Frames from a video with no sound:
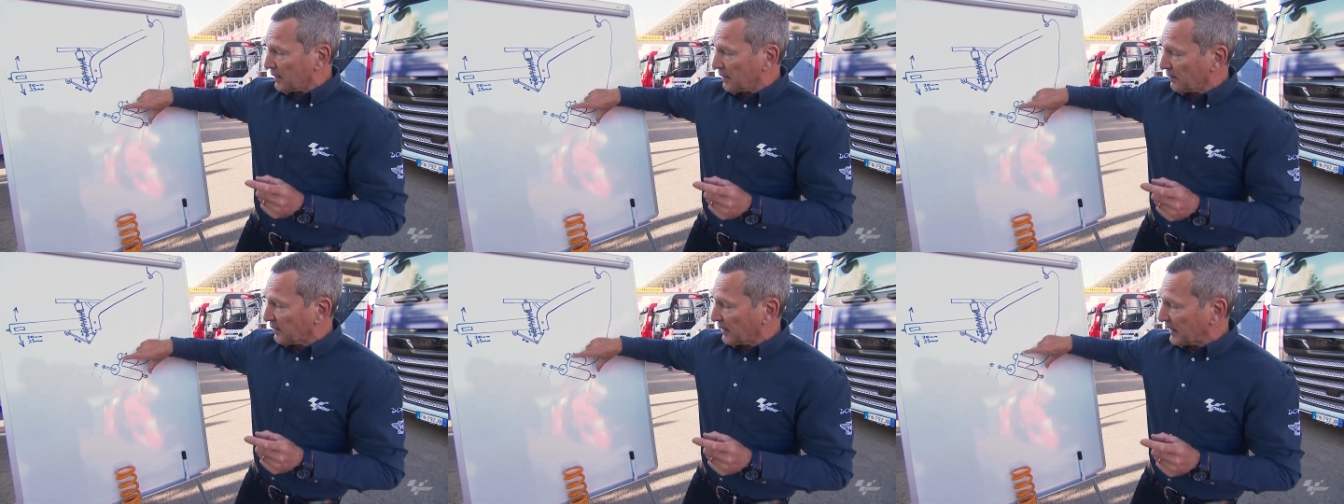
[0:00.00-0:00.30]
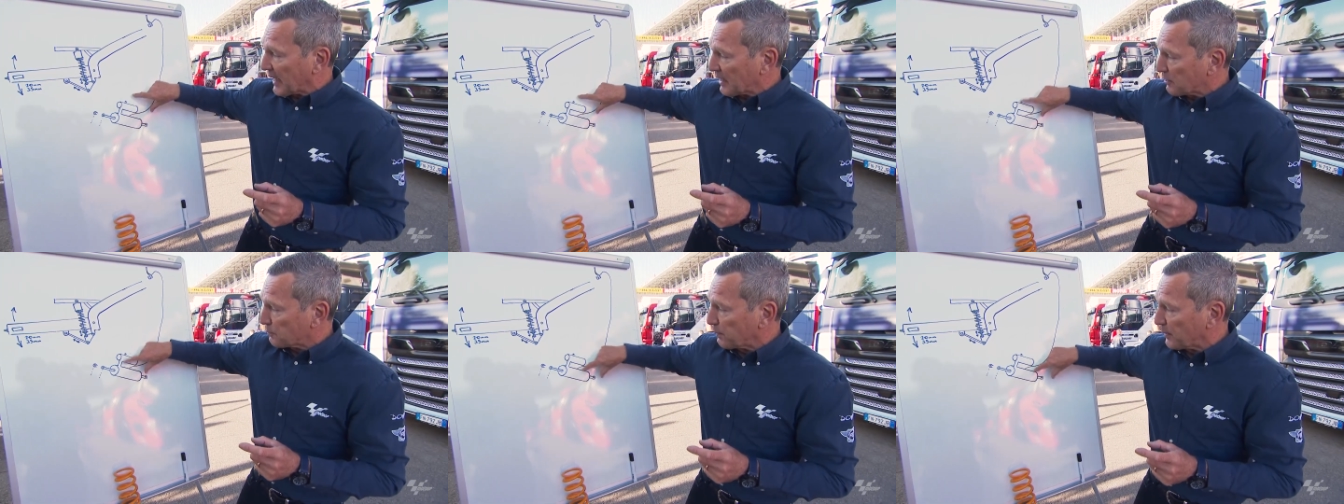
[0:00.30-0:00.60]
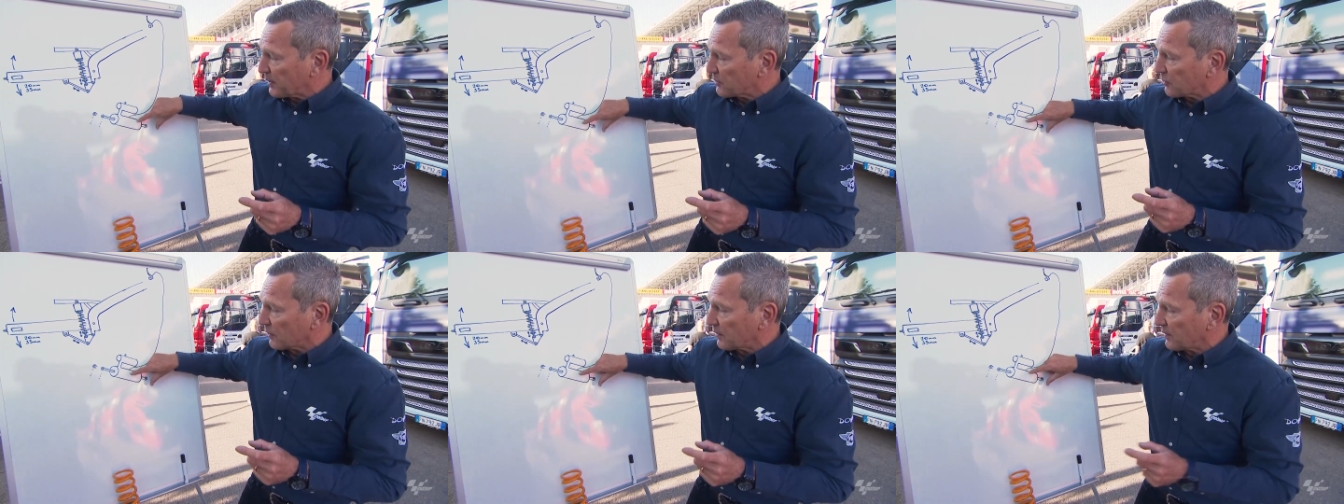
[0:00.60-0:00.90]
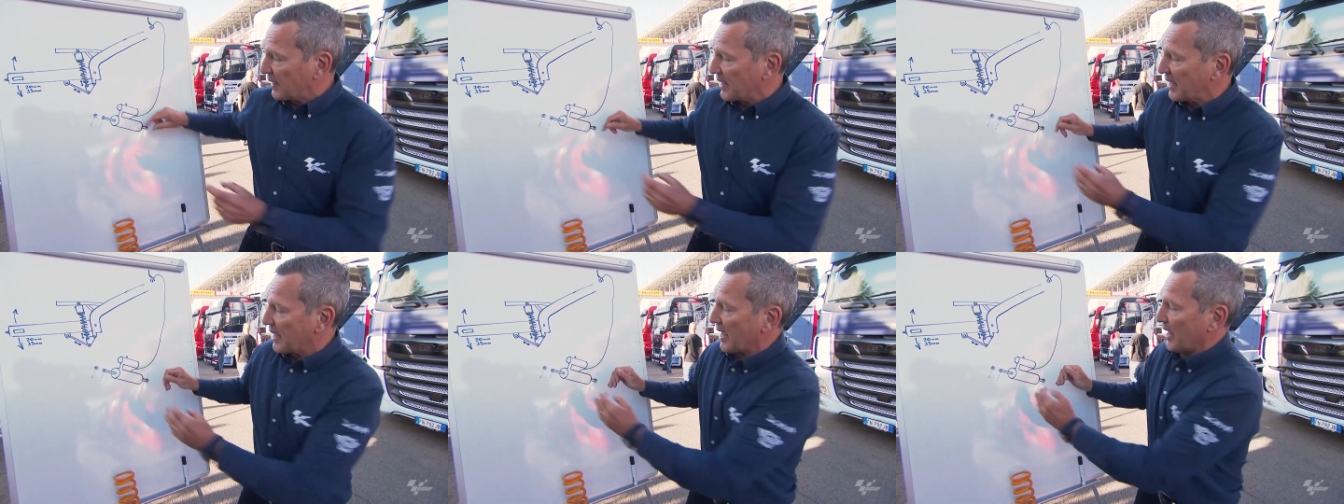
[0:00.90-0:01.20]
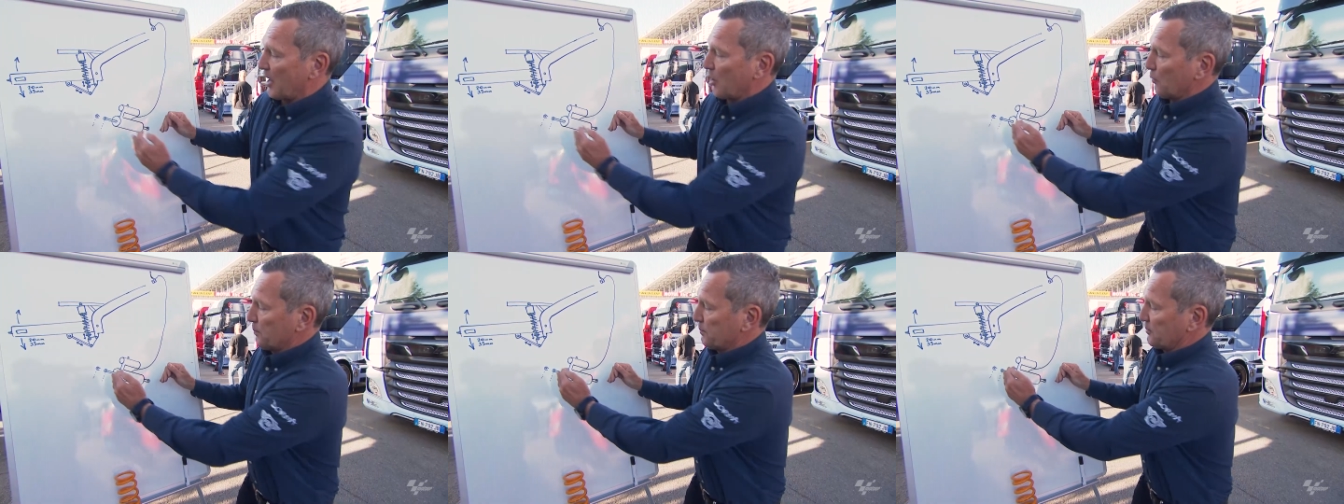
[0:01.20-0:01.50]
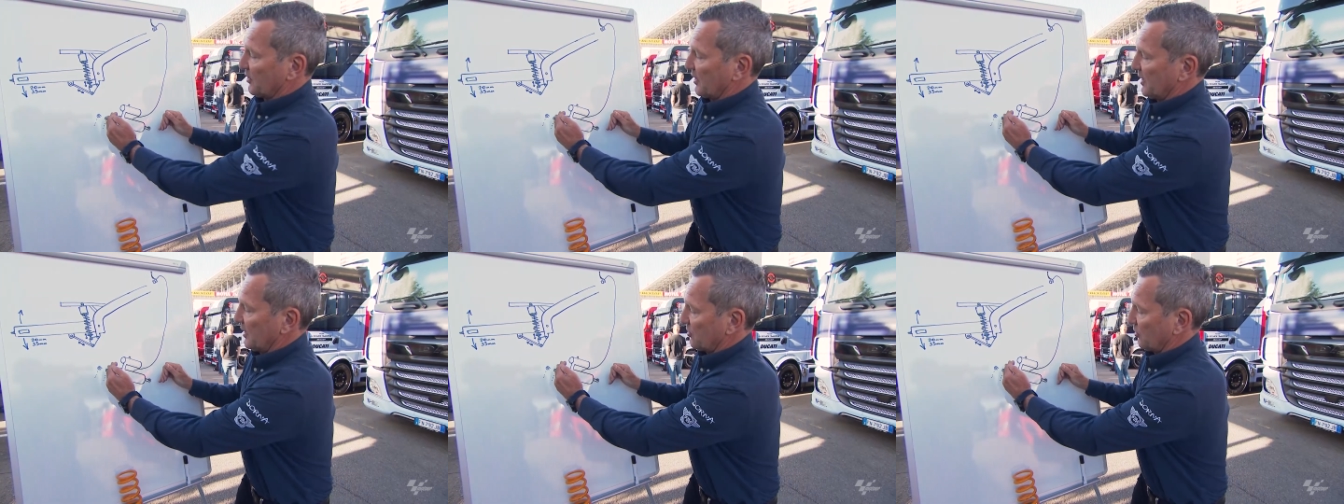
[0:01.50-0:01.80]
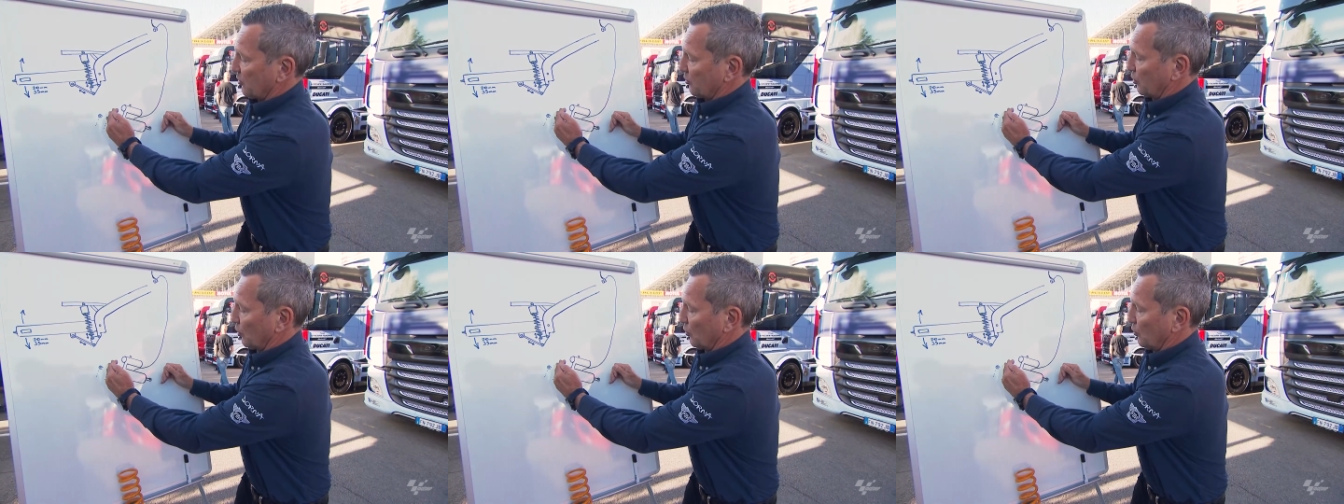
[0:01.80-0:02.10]
The gas pressure in there helps it
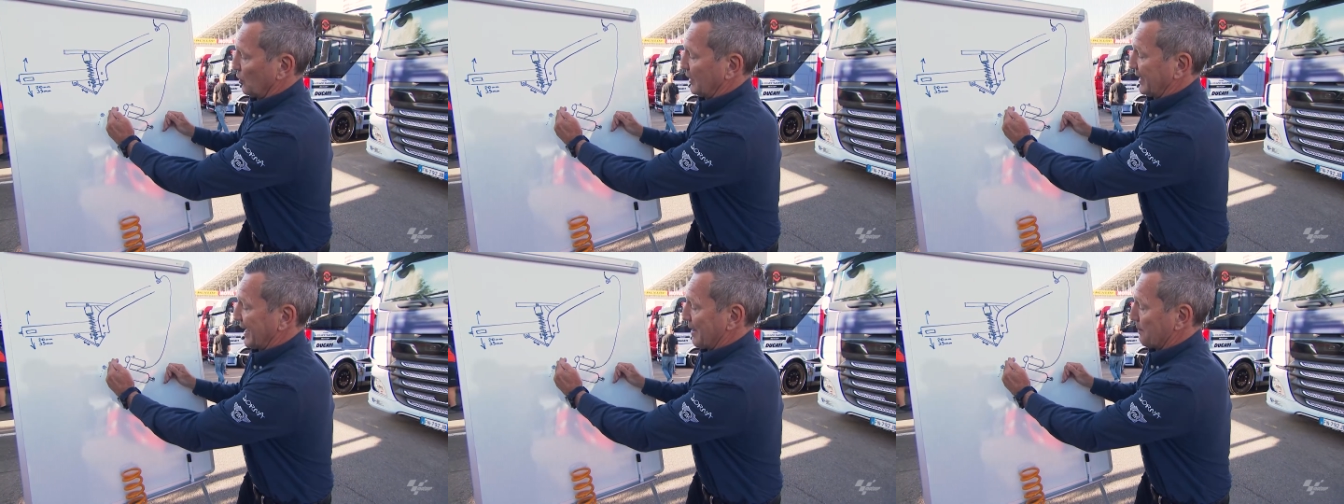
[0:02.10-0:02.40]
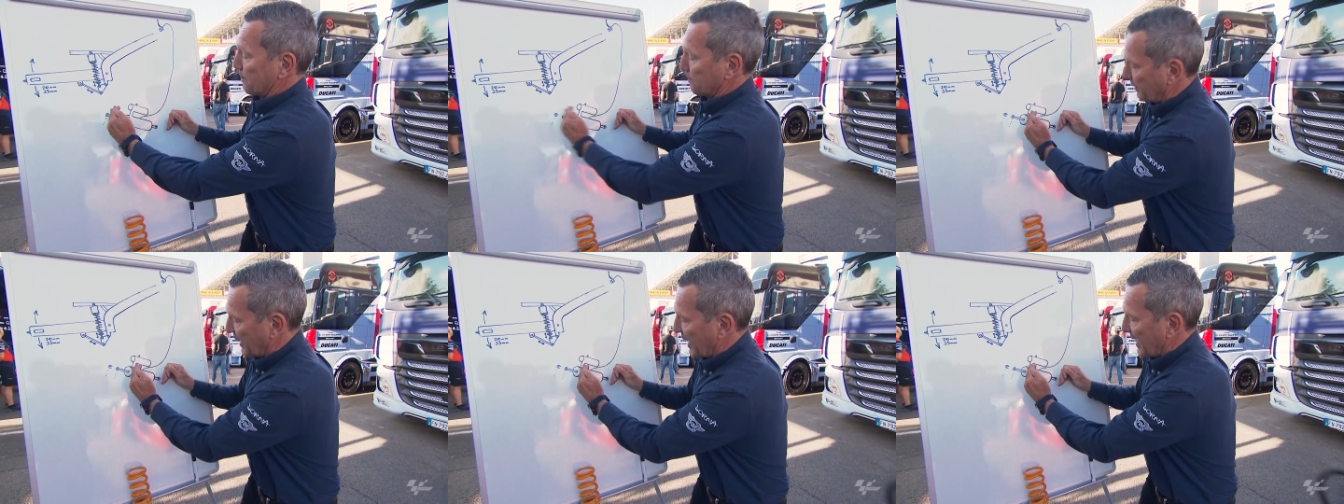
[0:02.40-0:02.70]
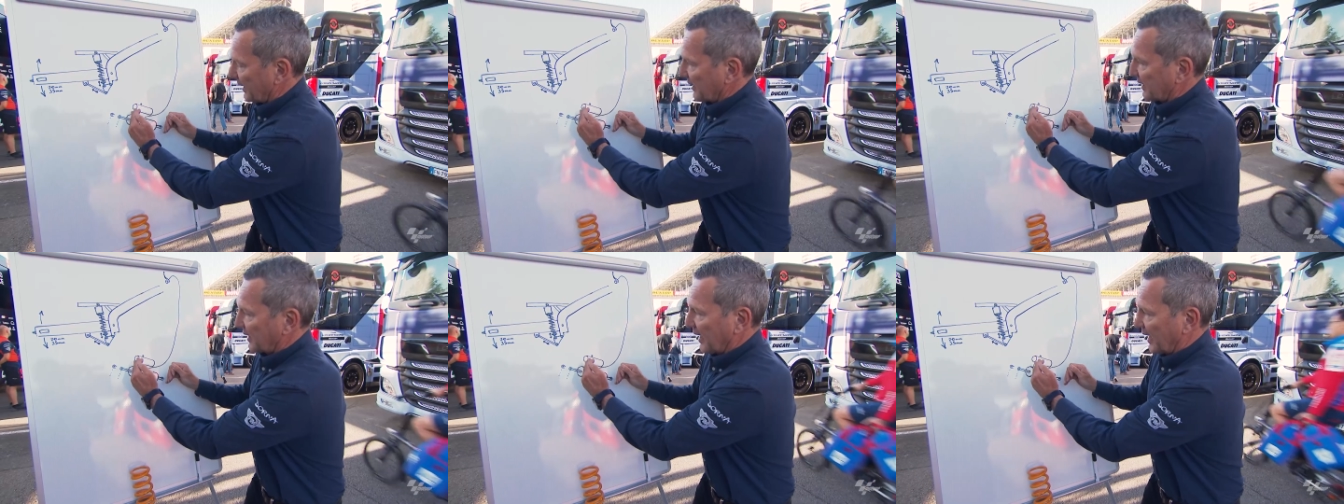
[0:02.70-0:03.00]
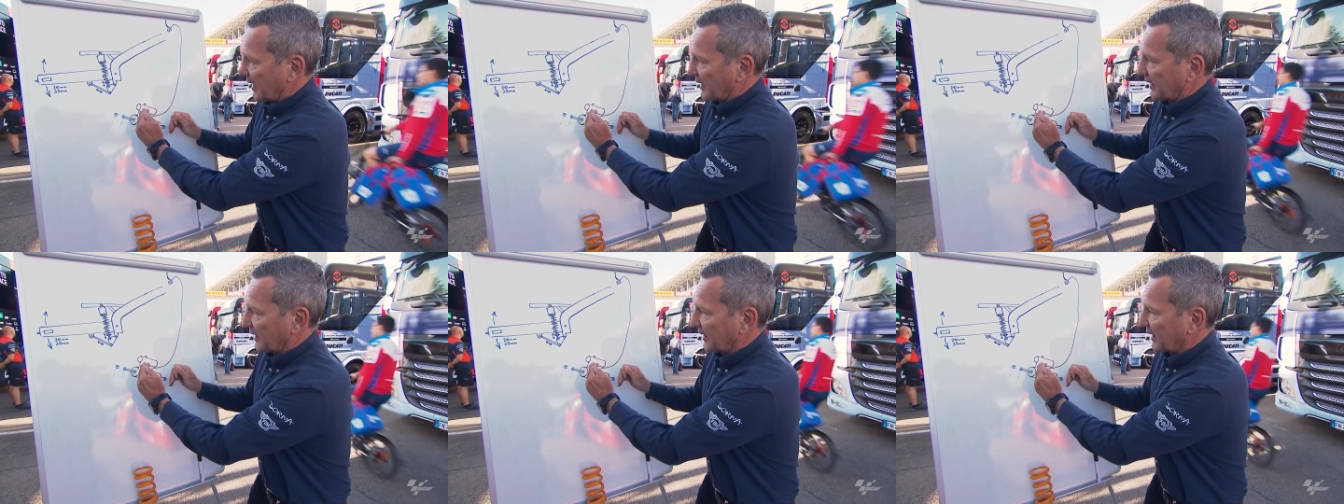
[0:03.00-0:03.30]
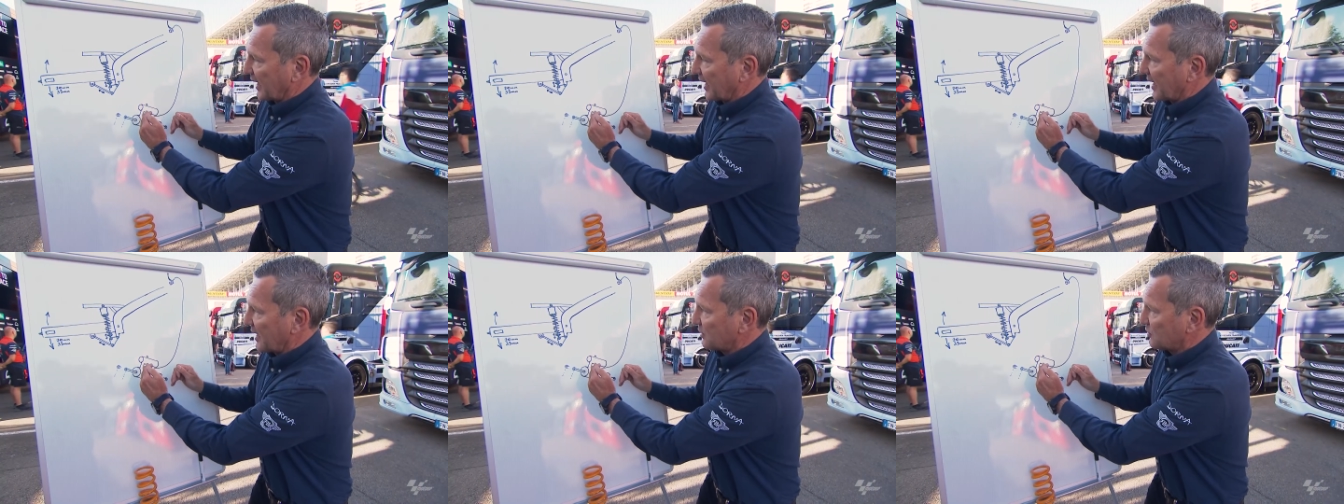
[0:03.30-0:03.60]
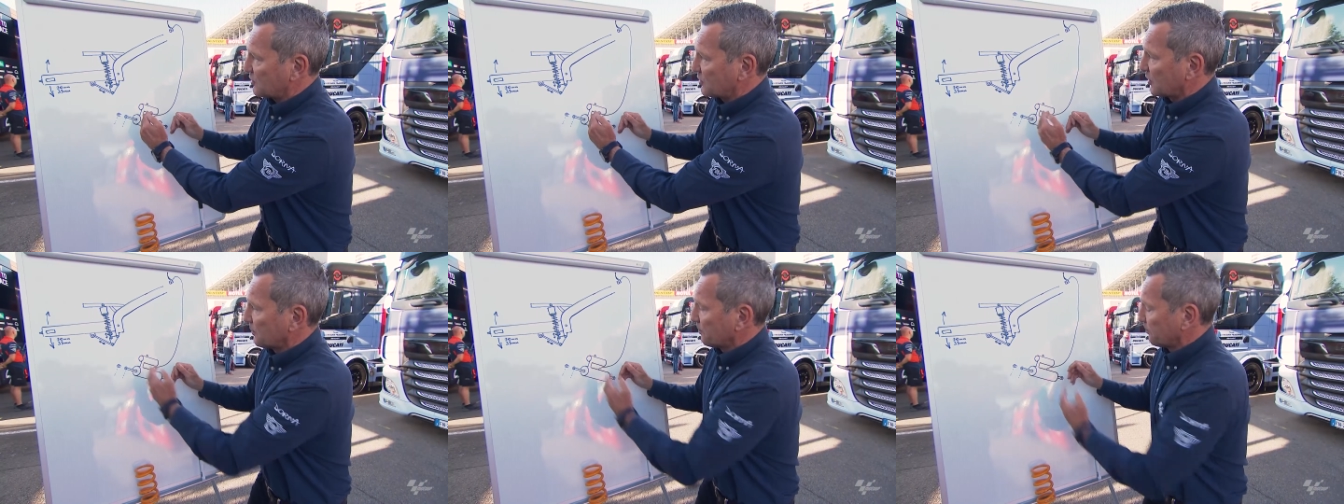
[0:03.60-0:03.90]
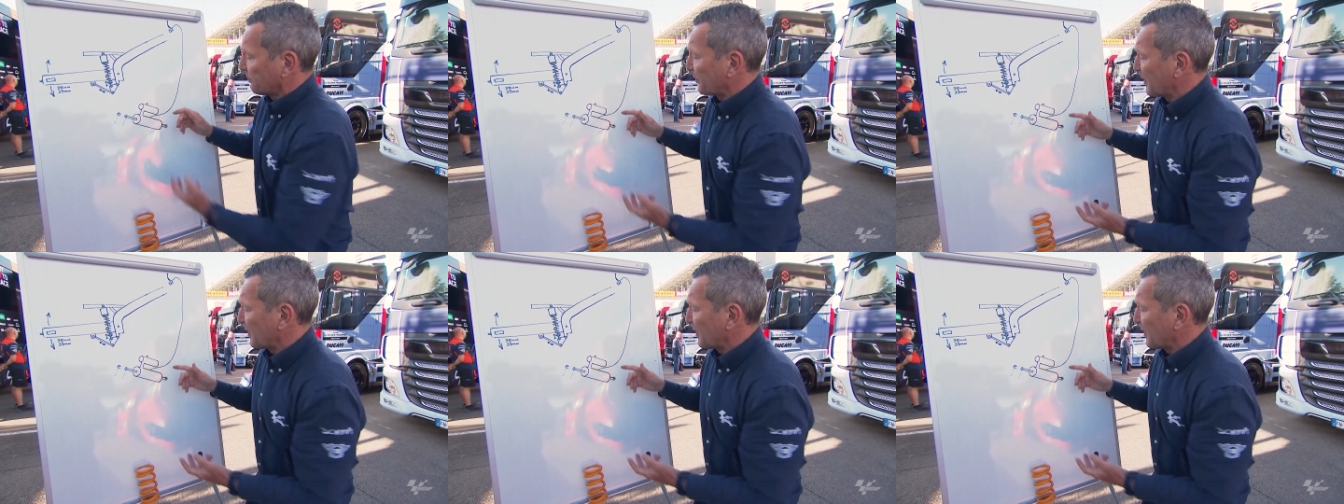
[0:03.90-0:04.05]
to come back and engage.